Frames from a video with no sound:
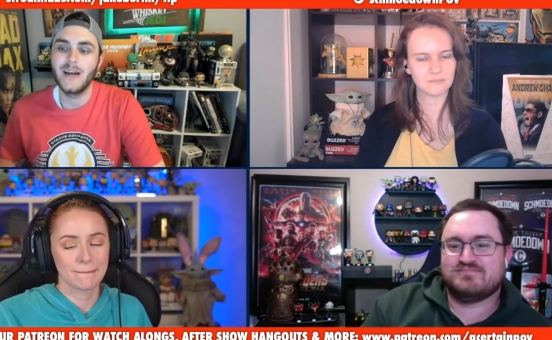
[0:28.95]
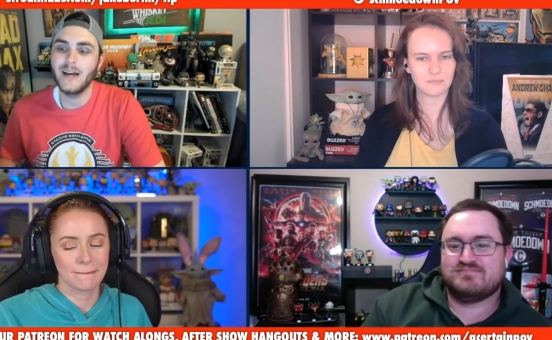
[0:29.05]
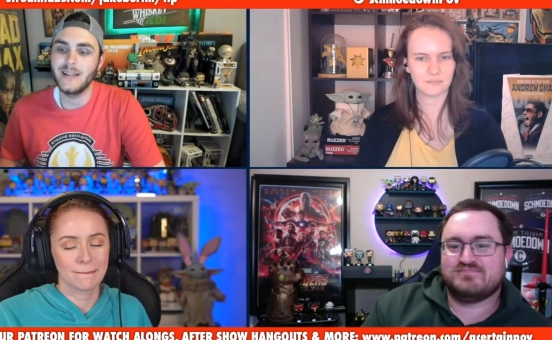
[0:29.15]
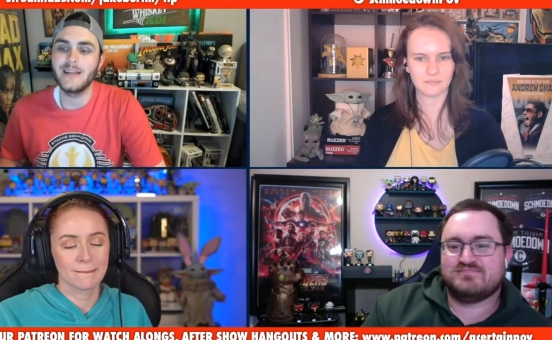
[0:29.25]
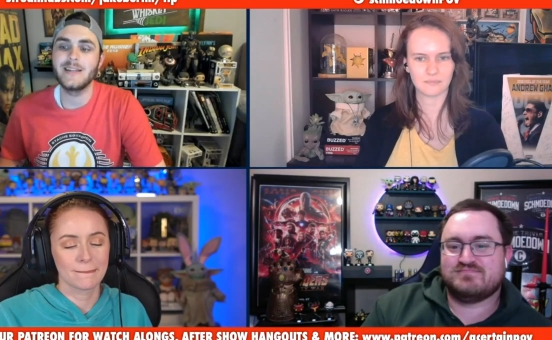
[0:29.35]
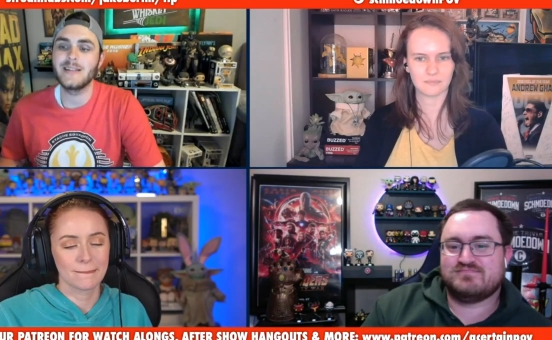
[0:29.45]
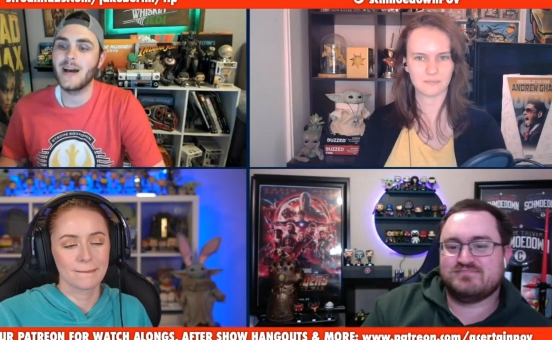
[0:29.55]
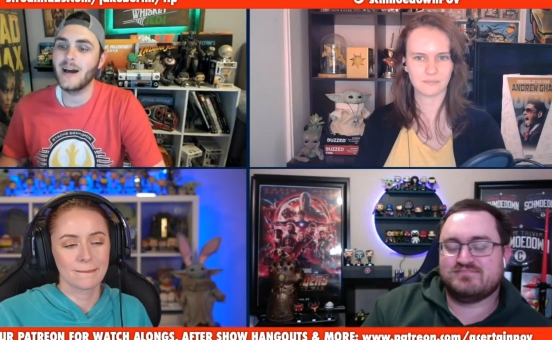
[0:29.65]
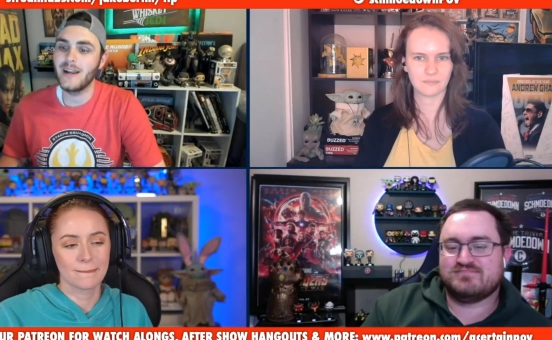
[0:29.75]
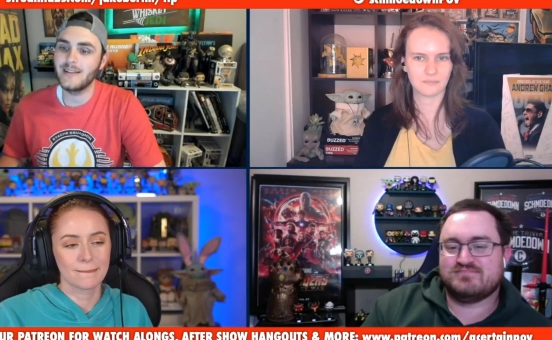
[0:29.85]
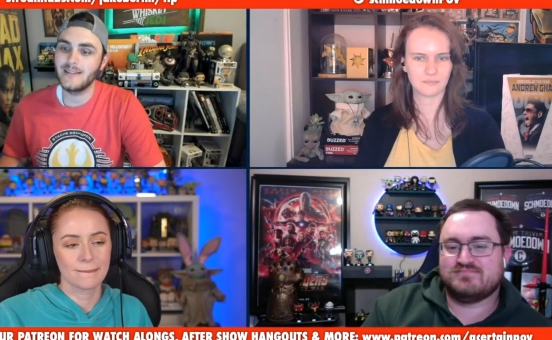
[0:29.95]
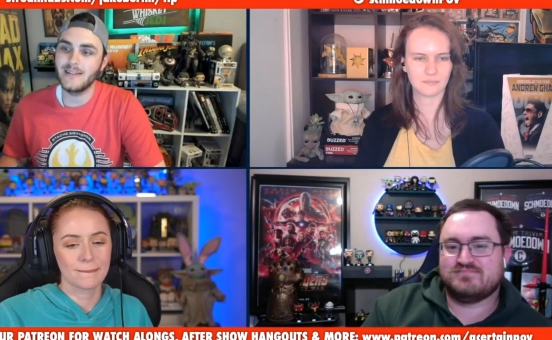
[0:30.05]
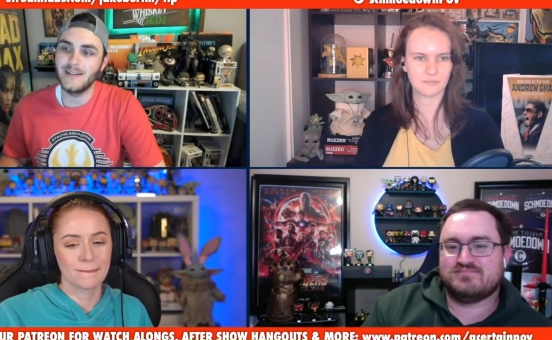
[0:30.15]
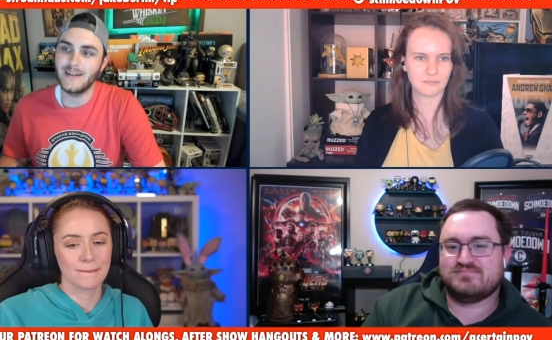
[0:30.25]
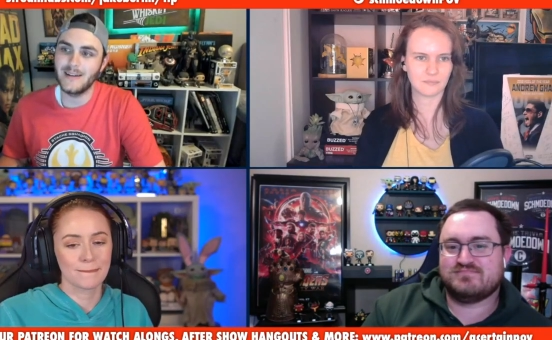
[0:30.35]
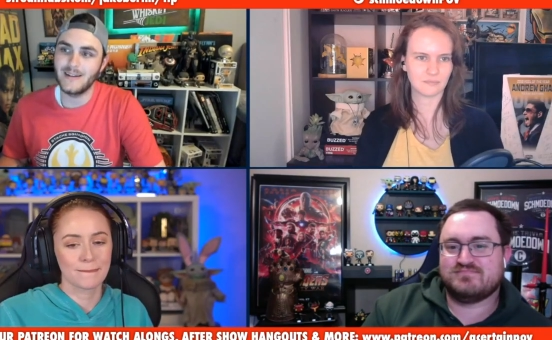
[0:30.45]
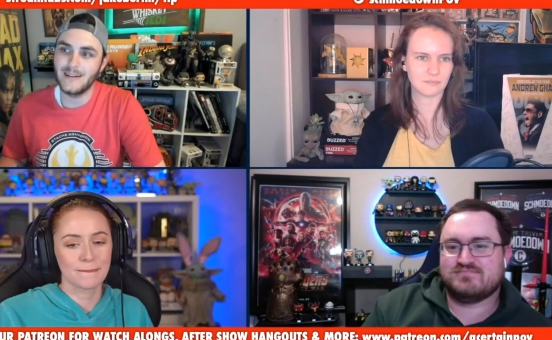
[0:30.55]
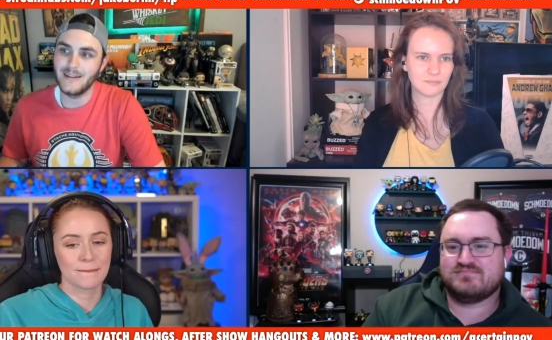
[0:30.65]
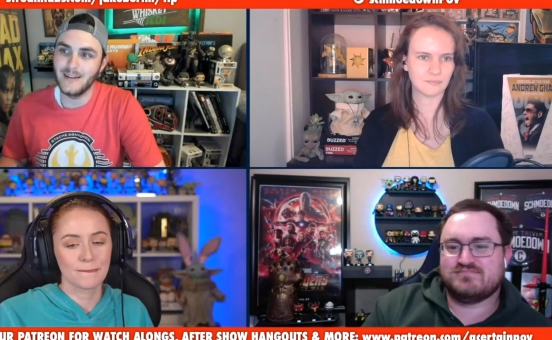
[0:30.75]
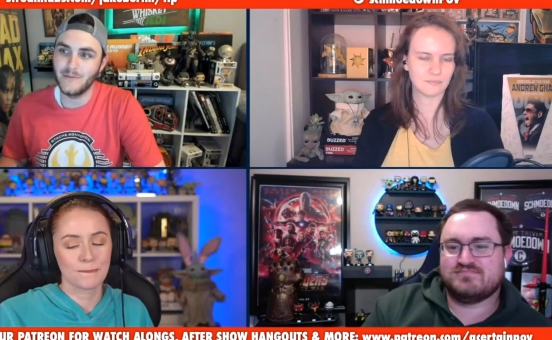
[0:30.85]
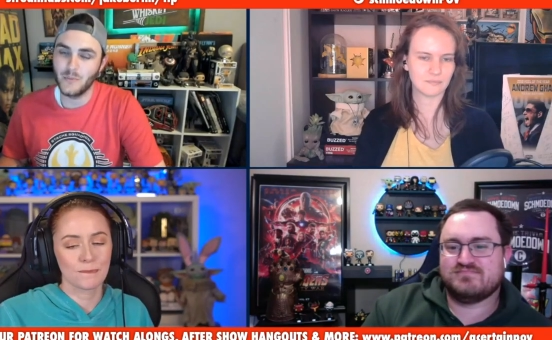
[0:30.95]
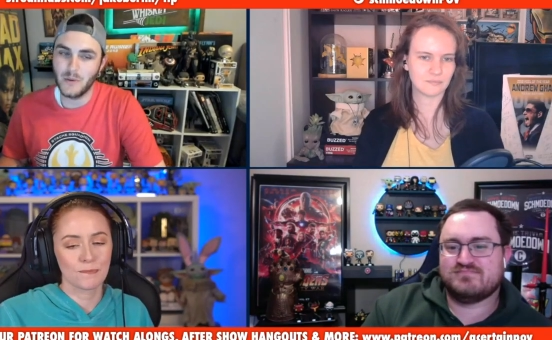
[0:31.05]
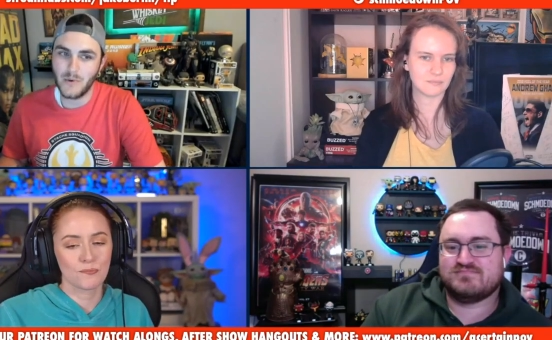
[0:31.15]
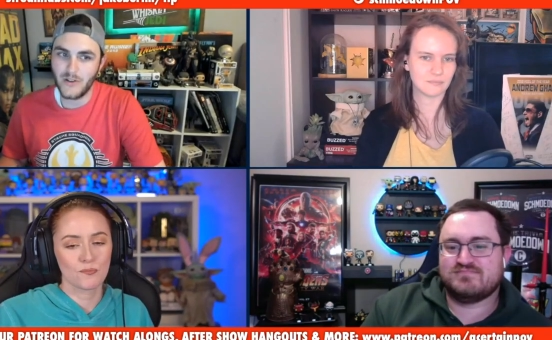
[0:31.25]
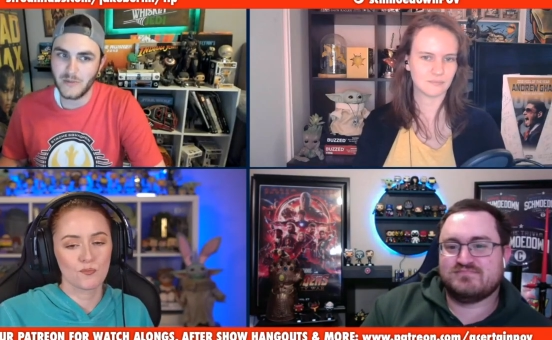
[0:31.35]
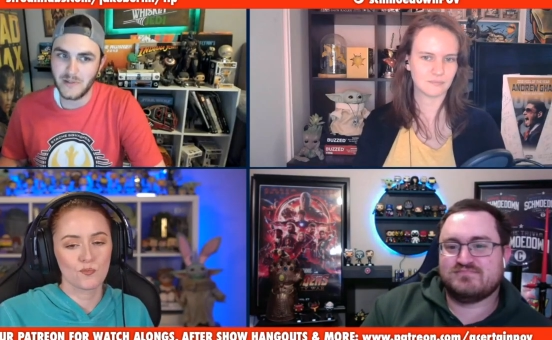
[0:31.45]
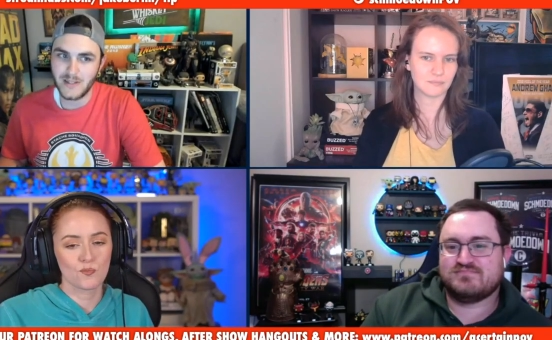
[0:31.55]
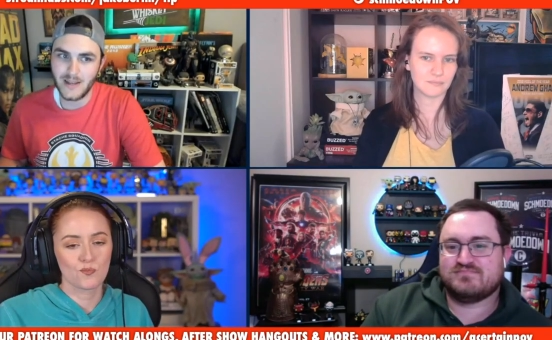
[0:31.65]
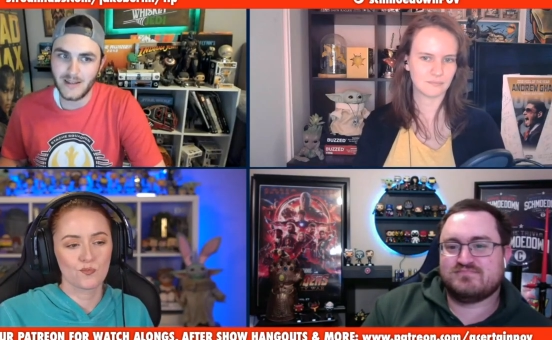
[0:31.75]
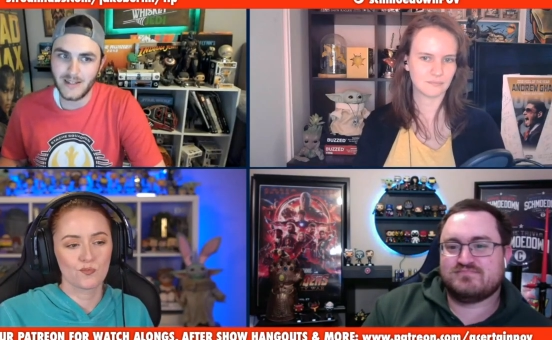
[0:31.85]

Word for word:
Speaker 1: I think he's got it, uh, and from what Molly's been saying,